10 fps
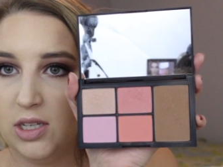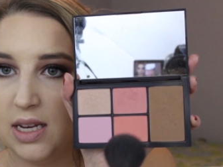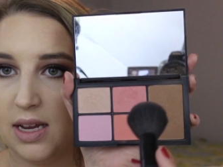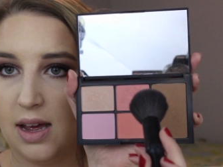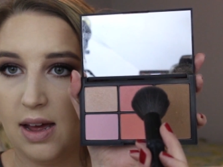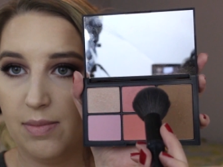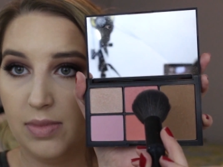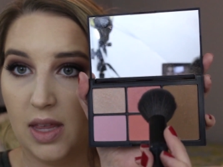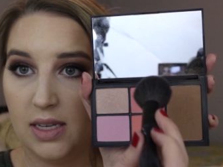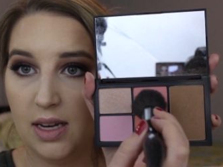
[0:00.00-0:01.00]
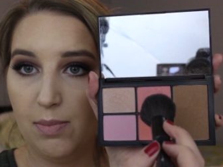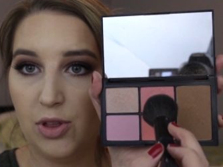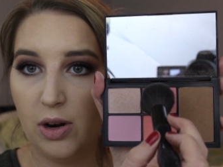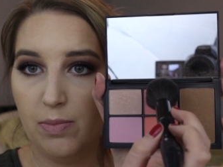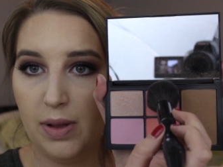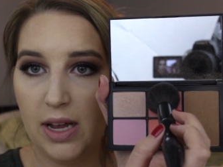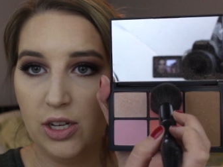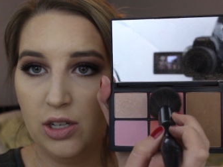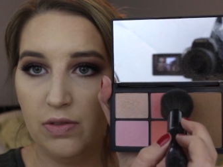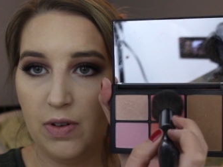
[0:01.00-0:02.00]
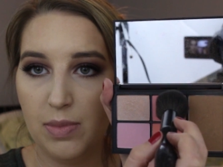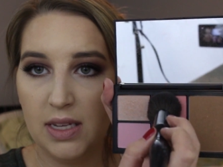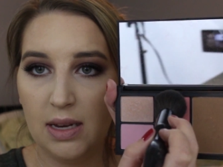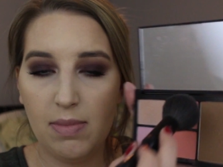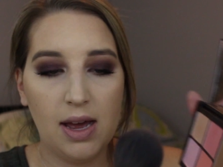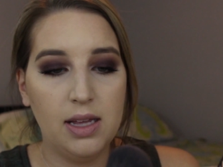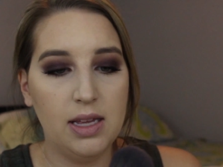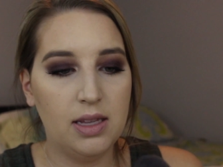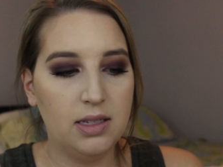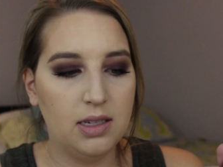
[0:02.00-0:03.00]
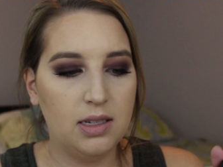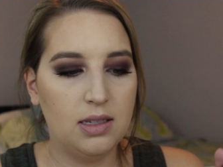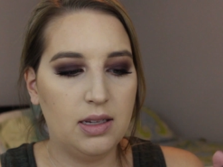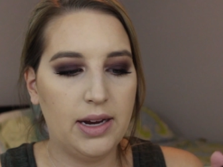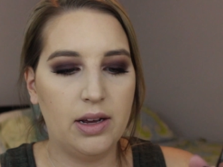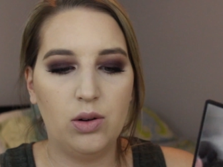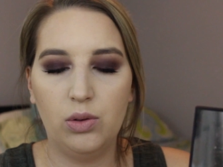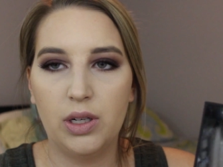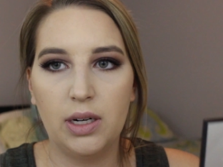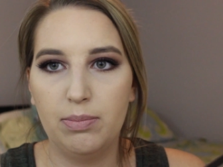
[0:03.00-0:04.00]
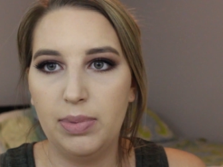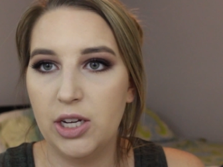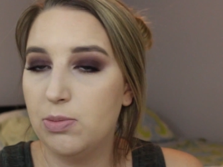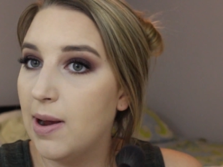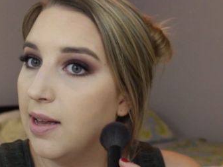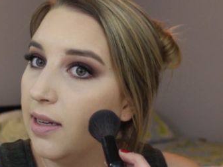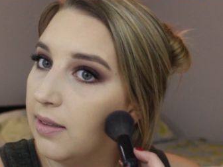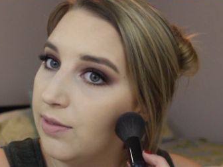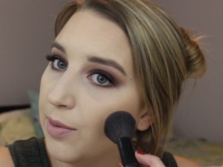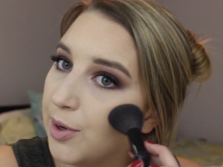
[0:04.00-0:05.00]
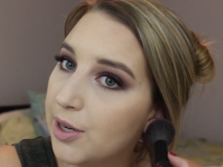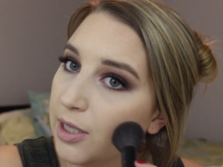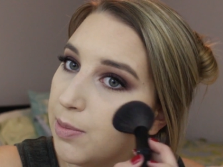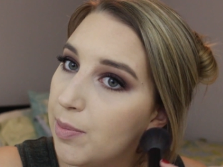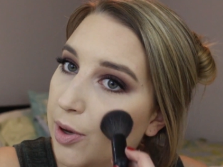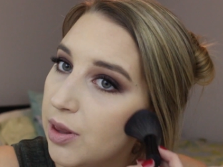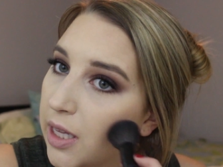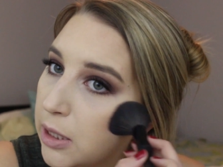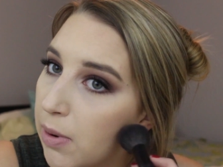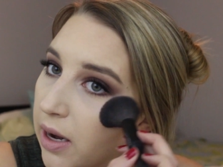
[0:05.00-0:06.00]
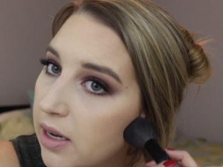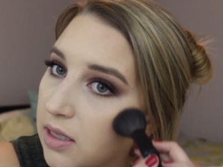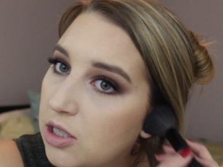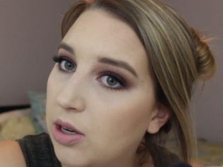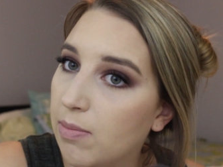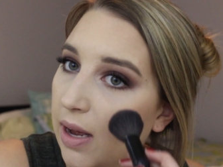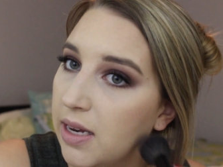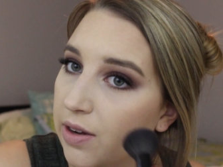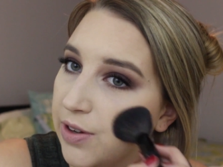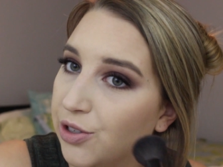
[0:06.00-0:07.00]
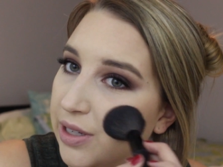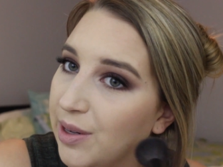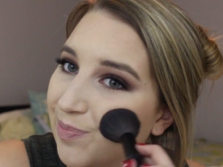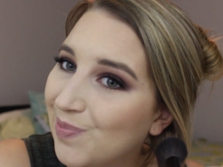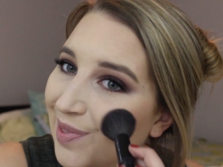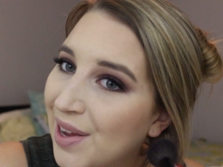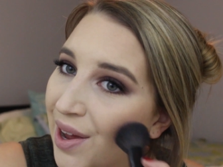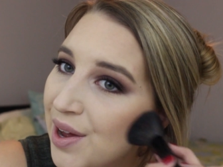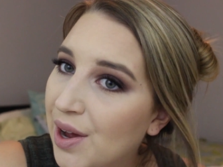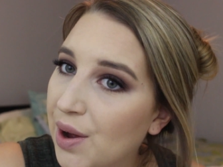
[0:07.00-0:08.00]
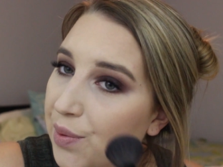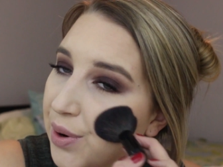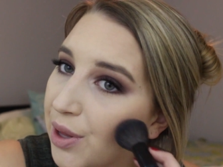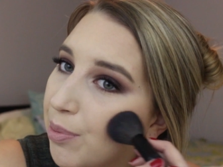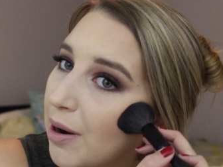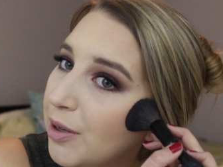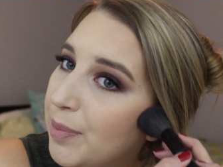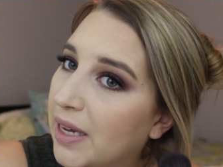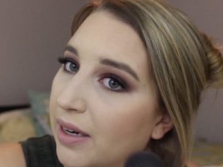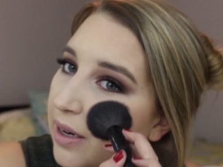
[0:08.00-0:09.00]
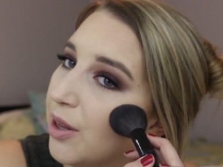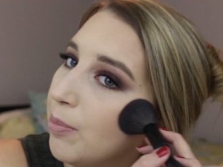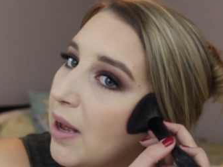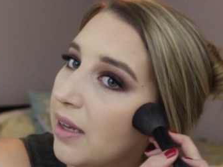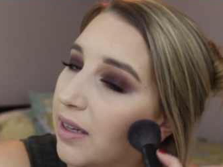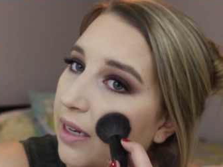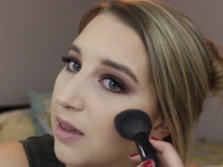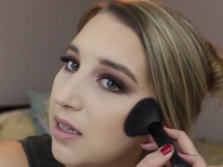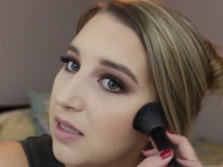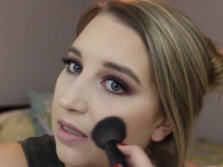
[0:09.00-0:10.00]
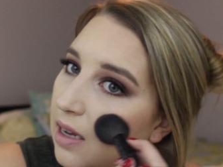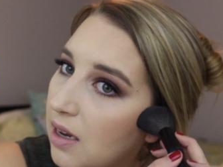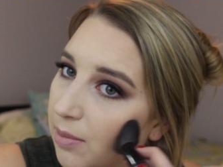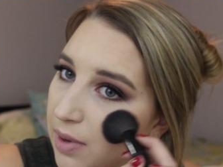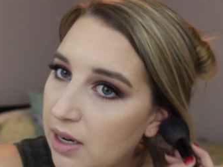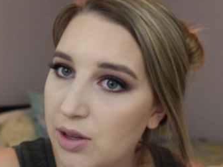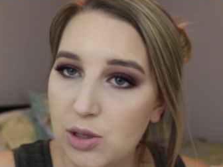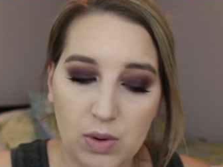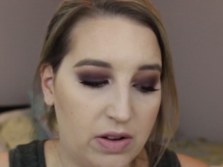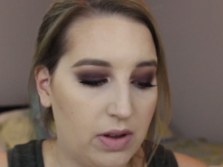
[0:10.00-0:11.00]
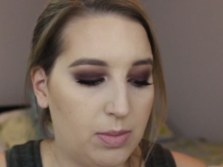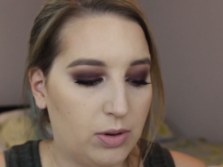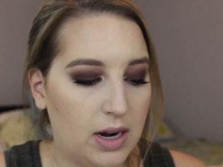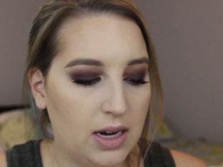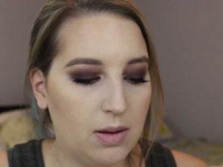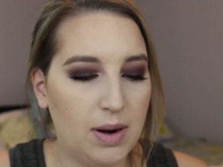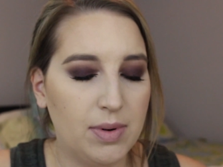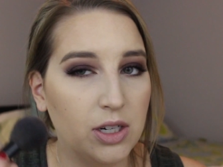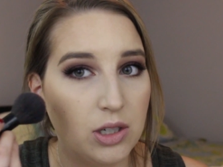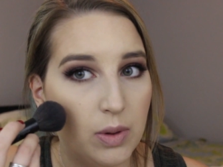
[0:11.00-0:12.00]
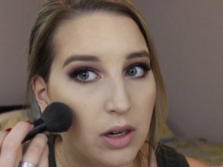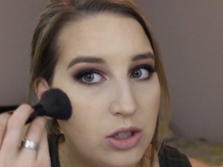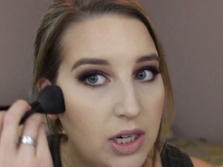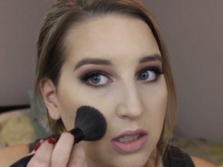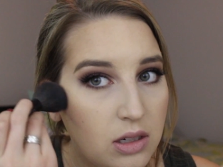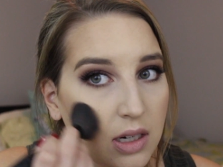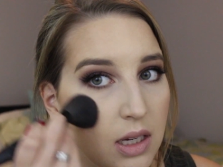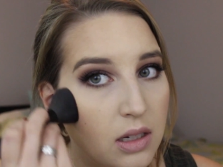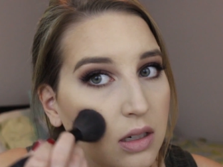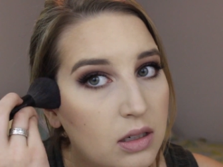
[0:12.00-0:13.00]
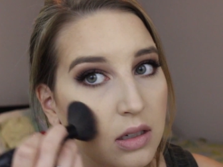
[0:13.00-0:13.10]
Using um, the Deep throat blush from the same palette. This is like an older blush palette from NARS, but both of these products you can buy individually. Or they'll probably be in another palette like this. Um, I know there's one available right now, but I'm not sure what all shades are in it.